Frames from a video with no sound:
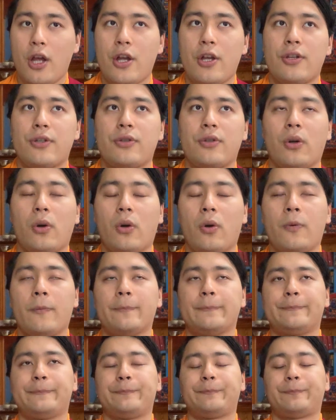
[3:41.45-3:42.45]

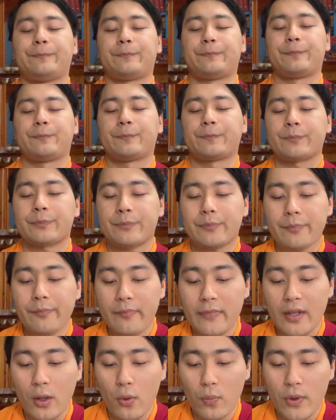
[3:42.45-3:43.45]
So
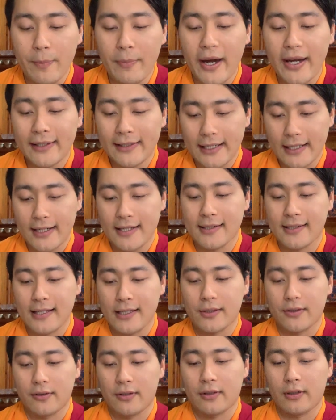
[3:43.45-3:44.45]
we might get a
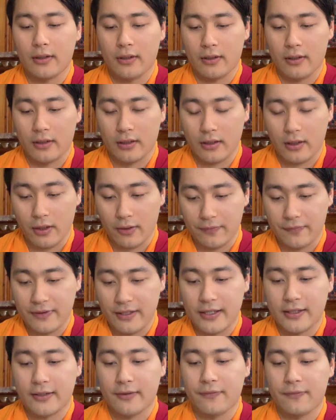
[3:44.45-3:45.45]
sense of
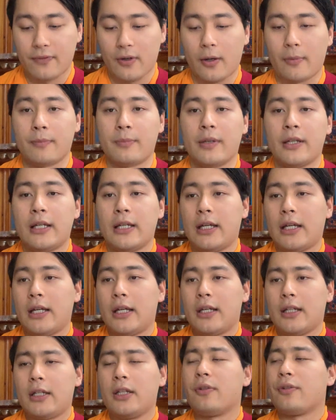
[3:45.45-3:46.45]
this from
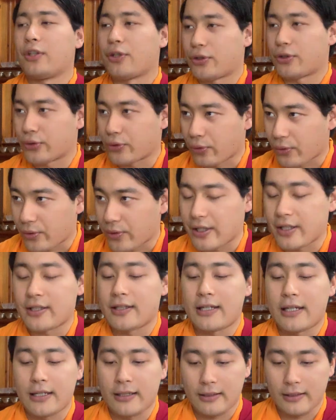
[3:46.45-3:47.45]
the
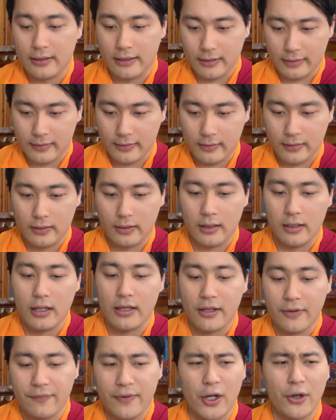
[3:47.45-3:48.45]
stories in this
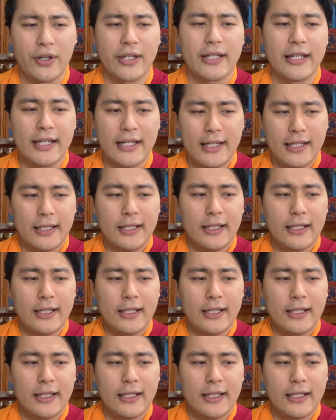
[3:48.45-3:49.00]
in a very